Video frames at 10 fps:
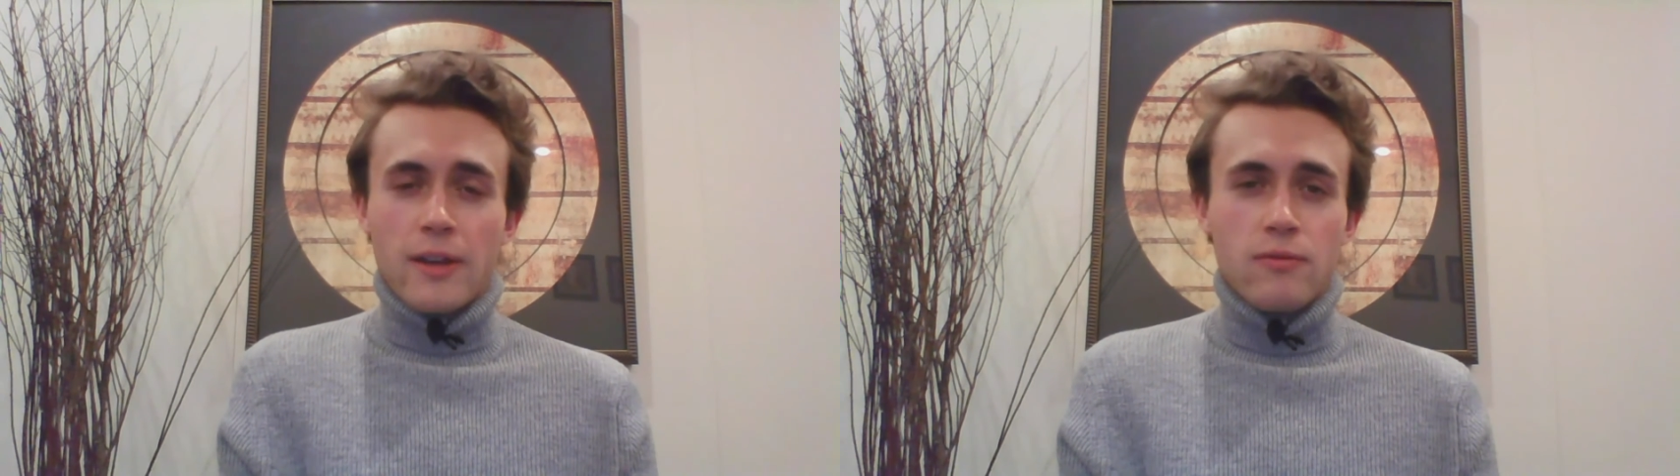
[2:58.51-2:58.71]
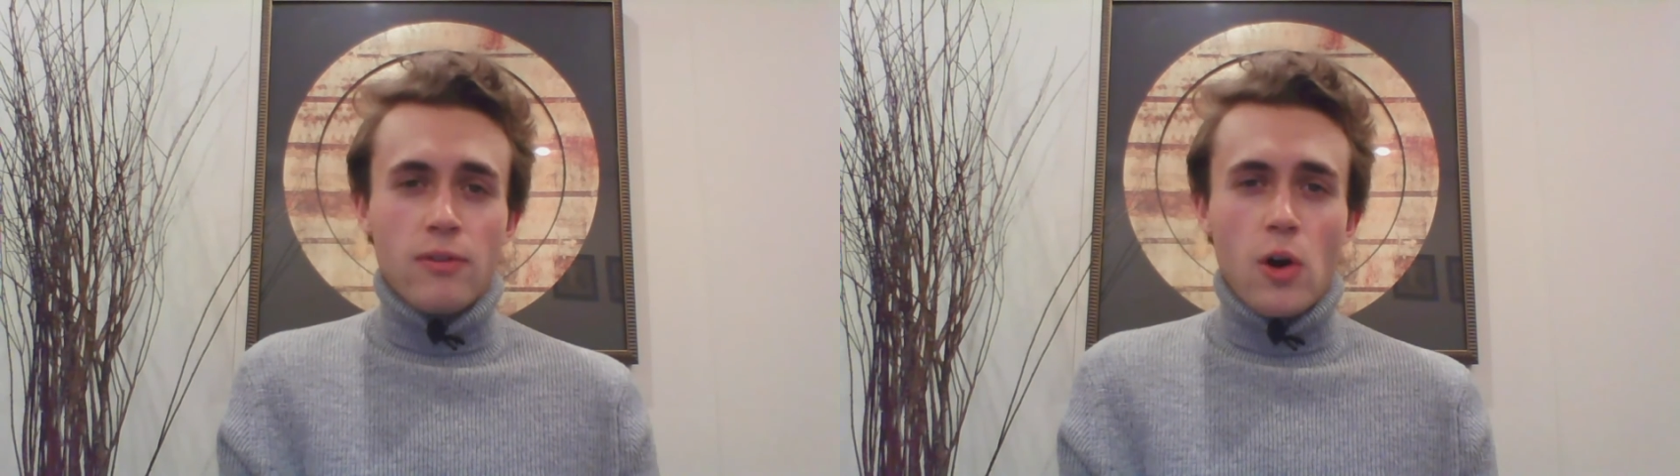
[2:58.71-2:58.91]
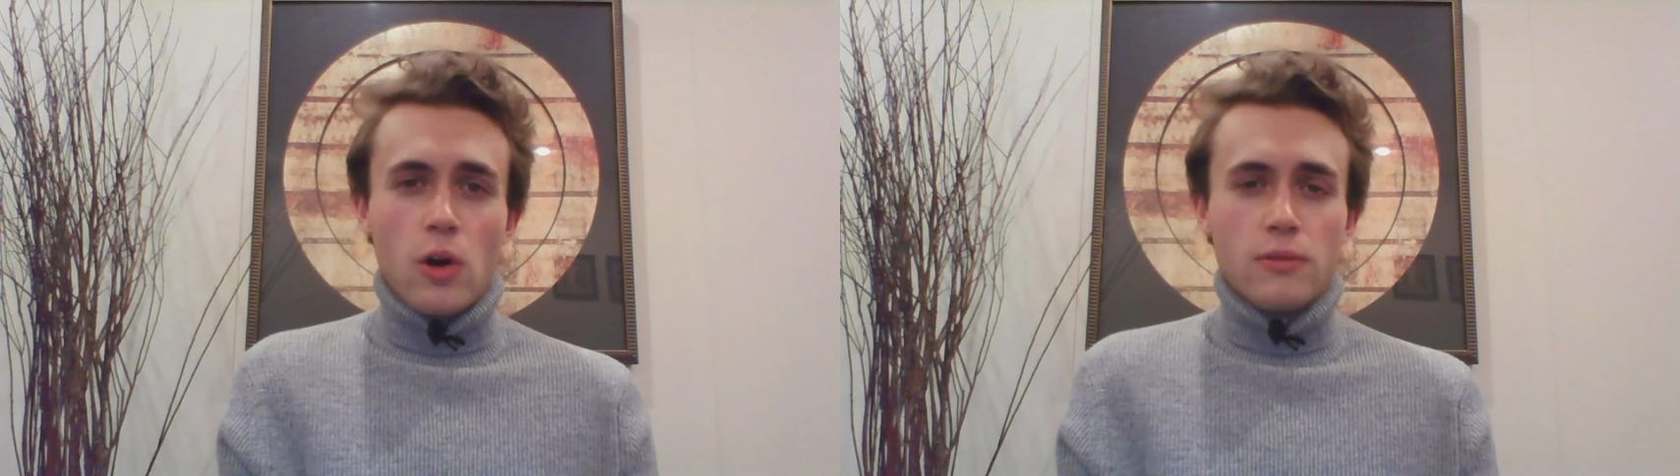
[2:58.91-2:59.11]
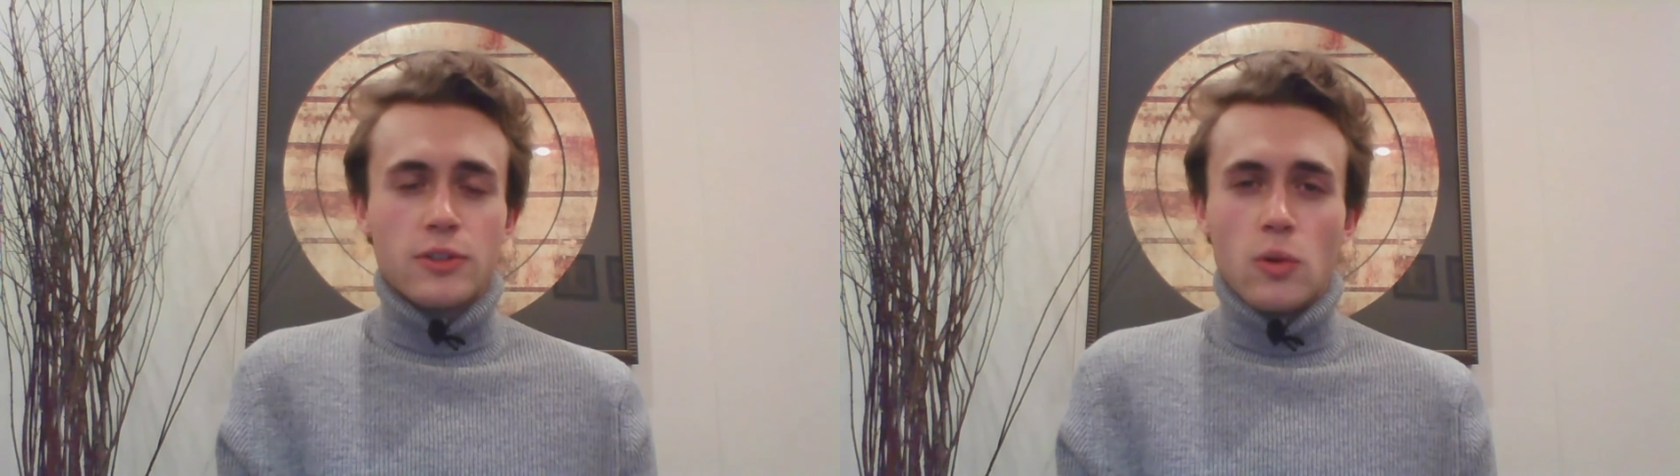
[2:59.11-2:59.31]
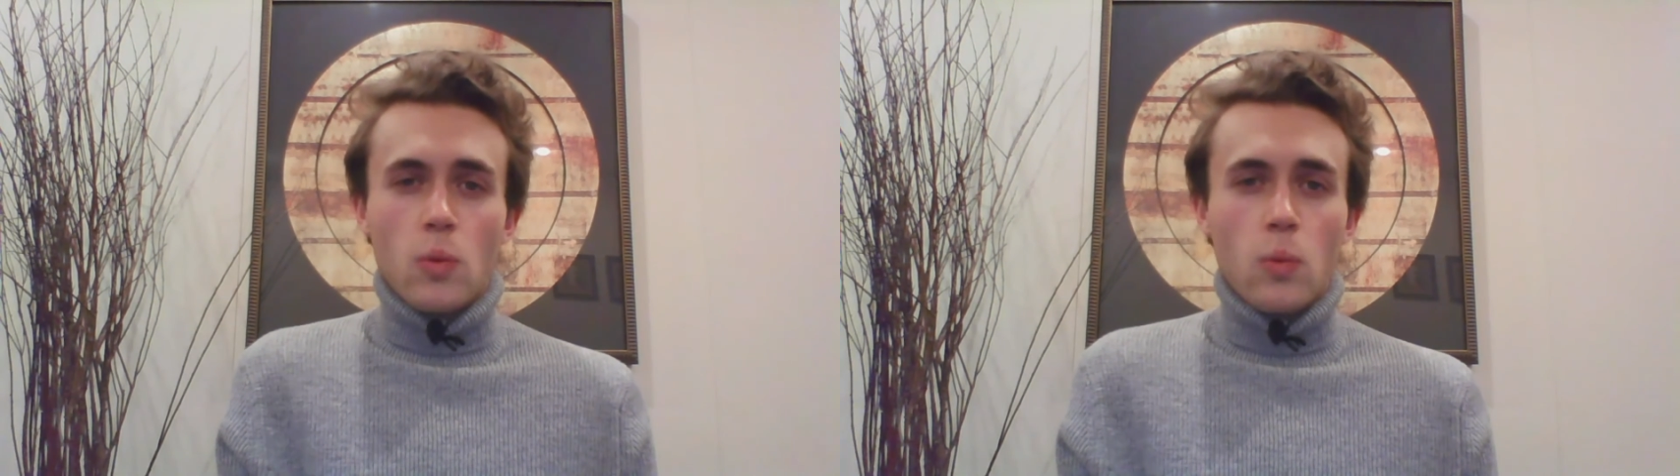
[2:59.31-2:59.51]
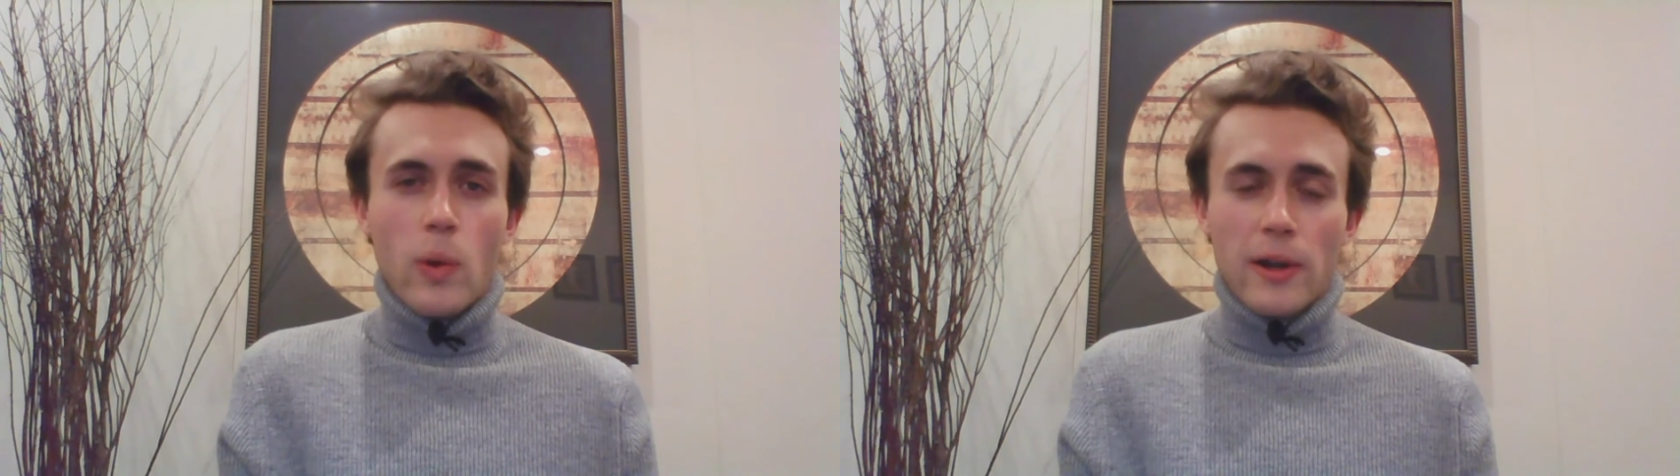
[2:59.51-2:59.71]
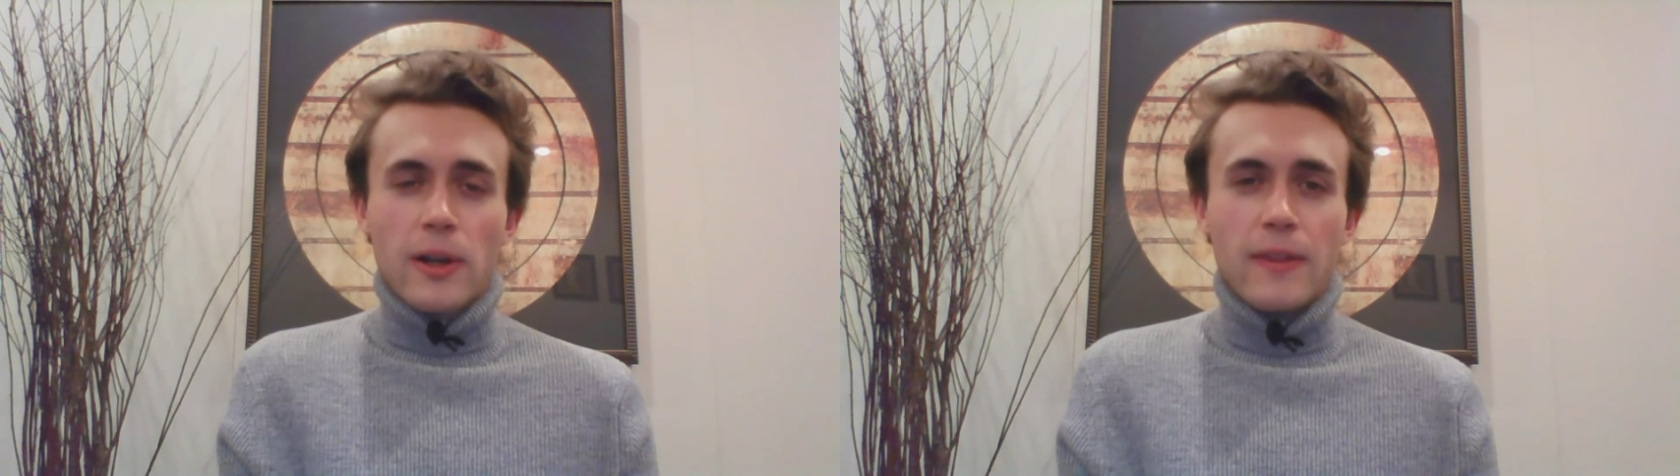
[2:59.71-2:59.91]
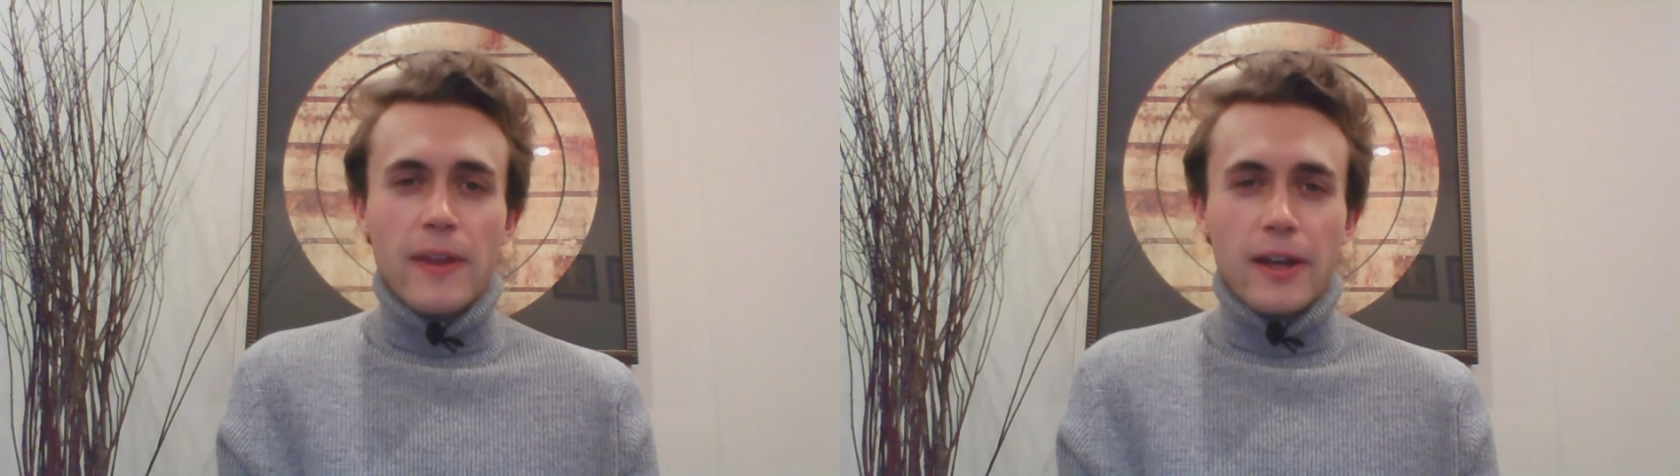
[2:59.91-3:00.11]
get involved,
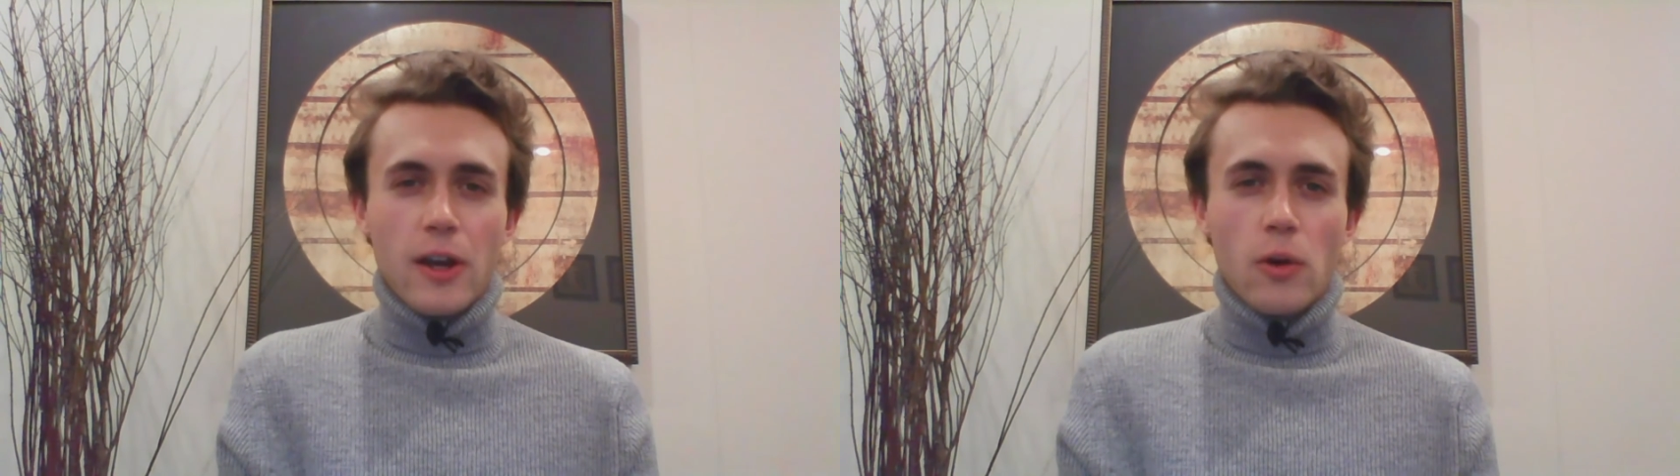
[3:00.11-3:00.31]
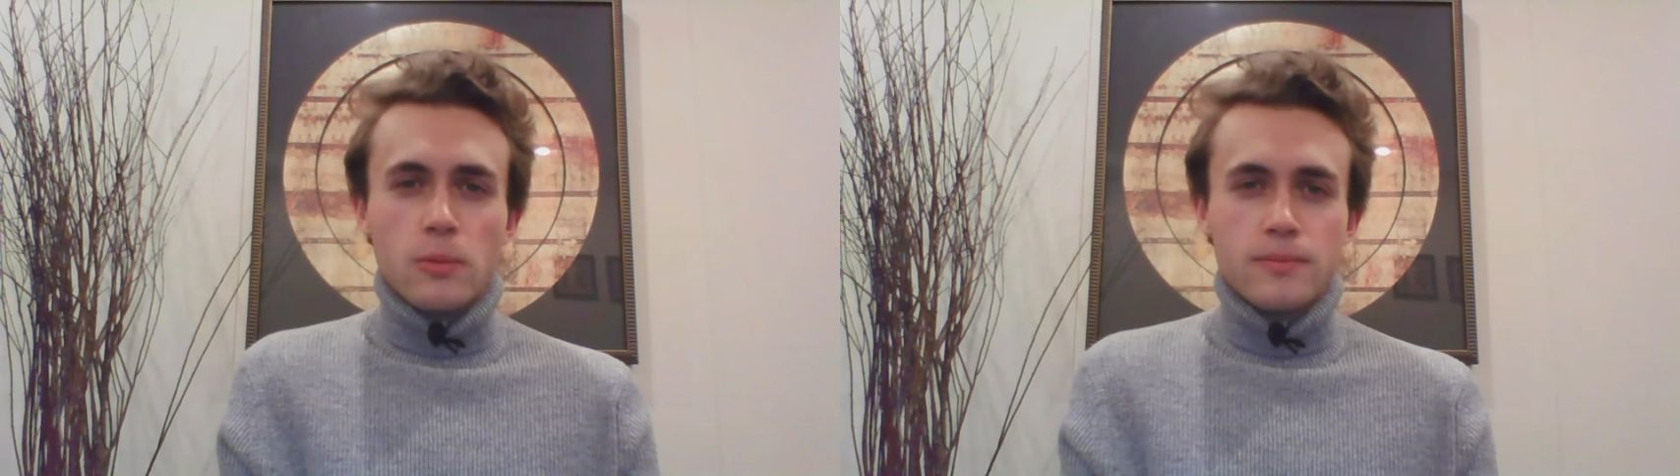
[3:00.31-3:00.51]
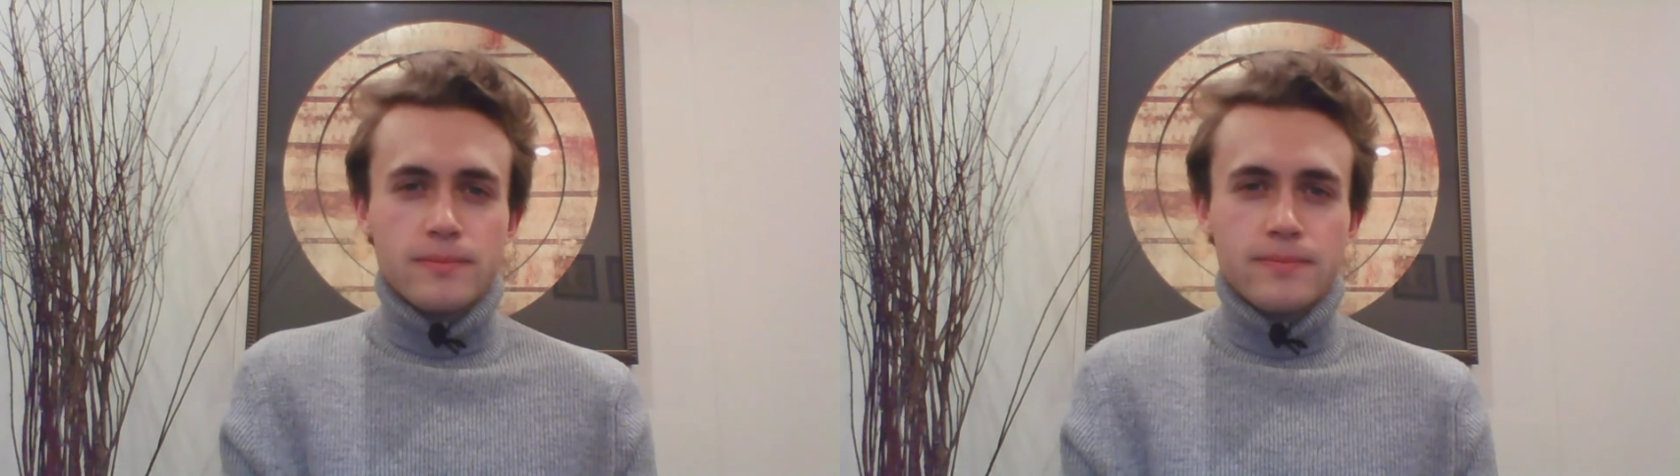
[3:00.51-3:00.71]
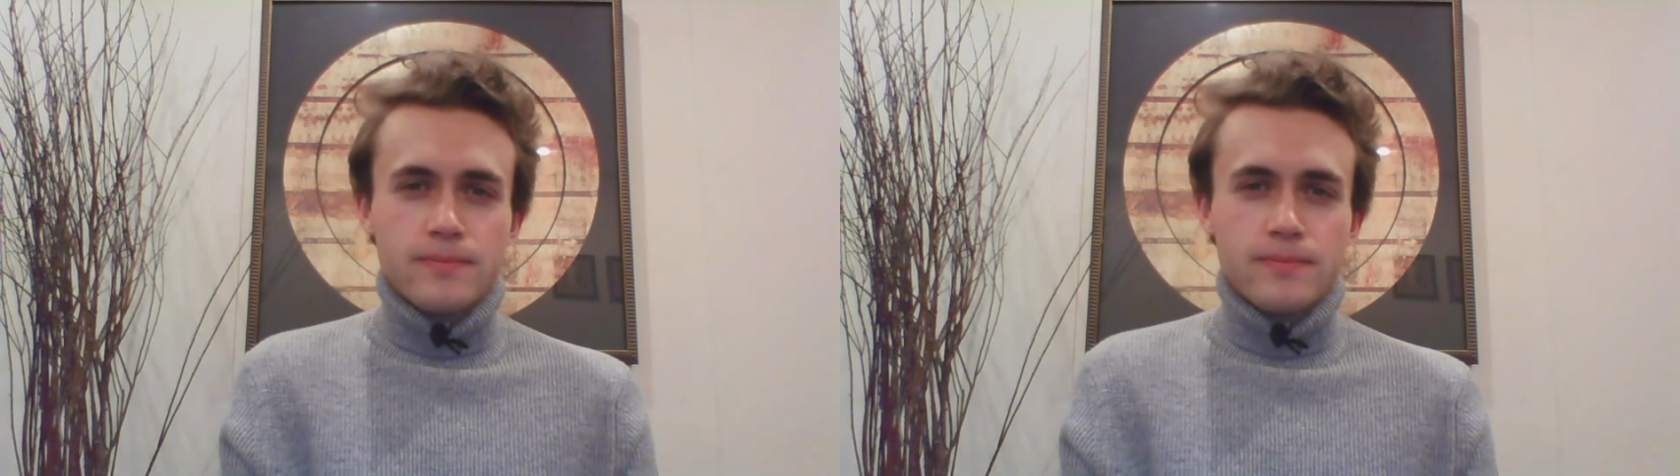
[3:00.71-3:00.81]
where can they go?